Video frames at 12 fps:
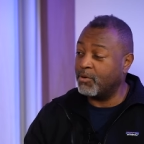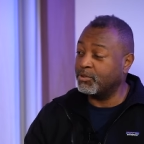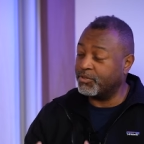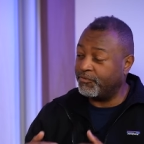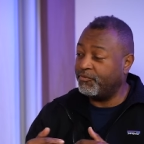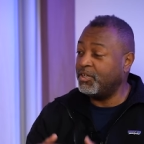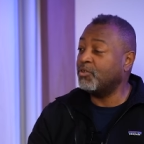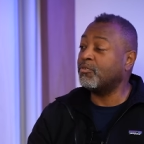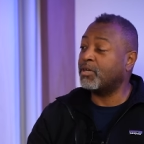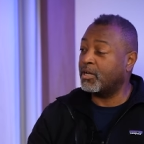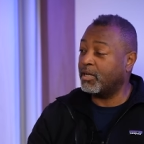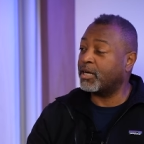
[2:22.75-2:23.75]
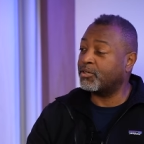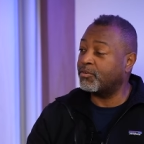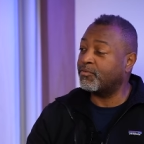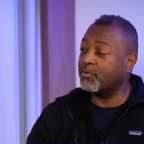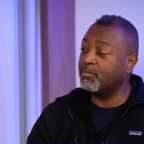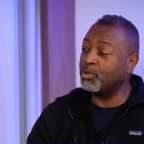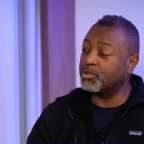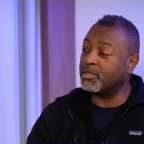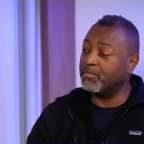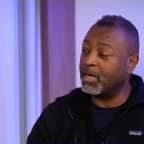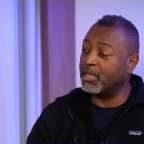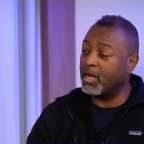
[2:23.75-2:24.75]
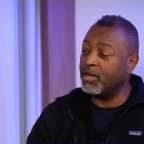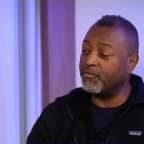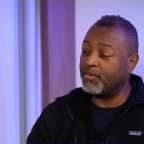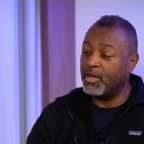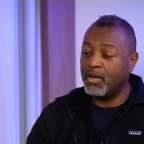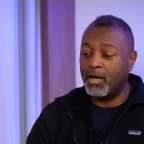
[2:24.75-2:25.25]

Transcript: I was a field collector for most of my life,